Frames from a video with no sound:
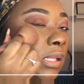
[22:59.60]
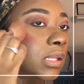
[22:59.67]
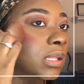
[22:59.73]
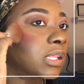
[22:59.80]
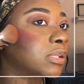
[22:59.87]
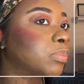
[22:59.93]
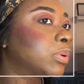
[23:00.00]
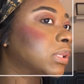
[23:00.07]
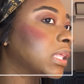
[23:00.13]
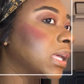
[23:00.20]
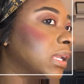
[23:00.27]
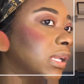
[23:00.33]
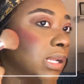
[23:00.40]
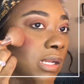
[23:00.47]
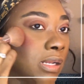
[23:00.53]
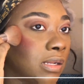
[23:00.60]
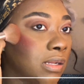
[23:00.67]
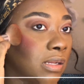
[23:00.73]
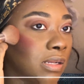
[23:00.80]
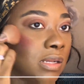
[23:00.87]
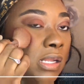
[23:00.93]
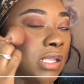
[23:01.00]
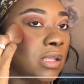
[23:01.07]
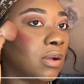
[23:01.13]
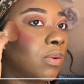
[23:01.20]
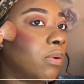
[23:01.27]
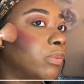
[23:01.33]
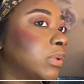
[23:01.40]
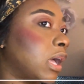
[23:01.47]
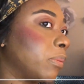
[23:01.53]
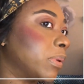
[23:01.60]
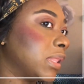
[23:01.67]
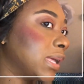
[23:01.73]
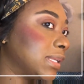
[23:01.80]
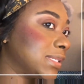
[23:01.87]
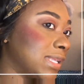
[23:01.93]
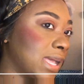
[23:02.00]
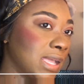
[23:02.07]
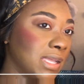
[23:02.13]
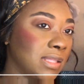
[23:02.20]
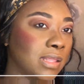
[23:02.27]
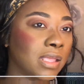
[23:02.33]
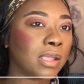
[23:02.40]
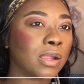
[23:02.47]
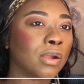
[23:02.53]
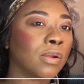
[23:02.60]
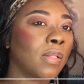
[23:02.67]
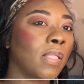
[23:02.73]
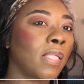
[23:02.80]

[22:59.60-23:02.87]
Let's put that Neo on top of that Zane there,